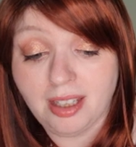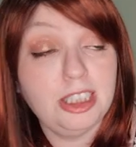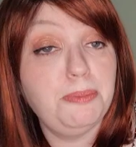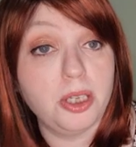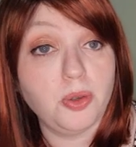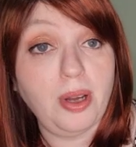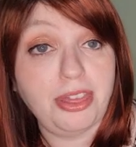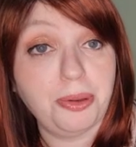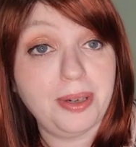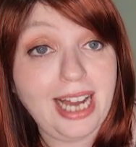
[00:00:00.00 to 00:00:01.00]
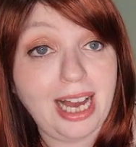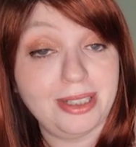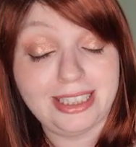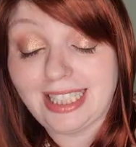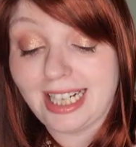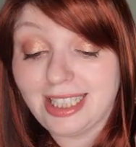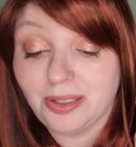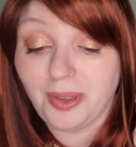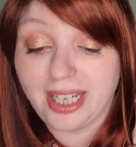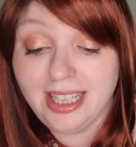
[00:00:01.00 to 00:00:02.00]
suppose we went through it now instead,
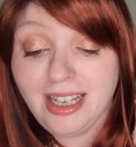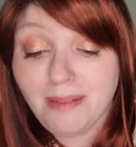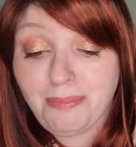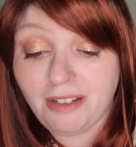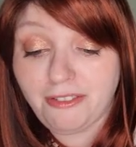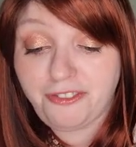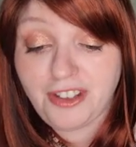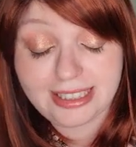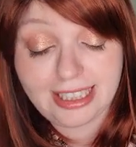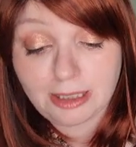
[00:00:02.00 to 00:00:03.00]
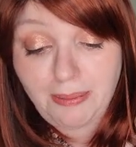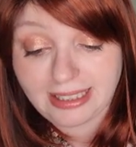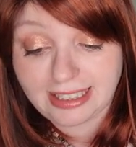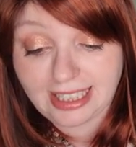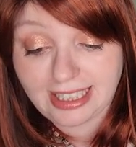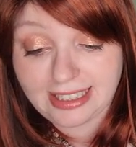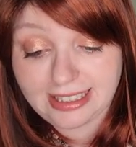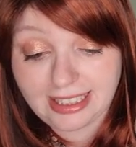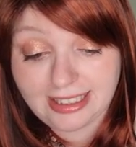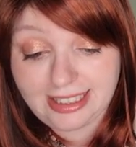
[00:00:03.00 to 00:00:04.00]
didn't we? But fixed
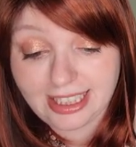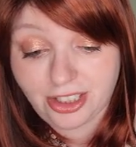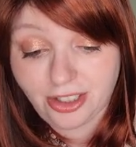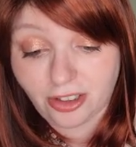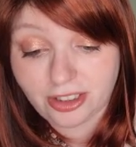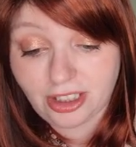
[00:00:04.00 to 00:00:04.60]
expenses did not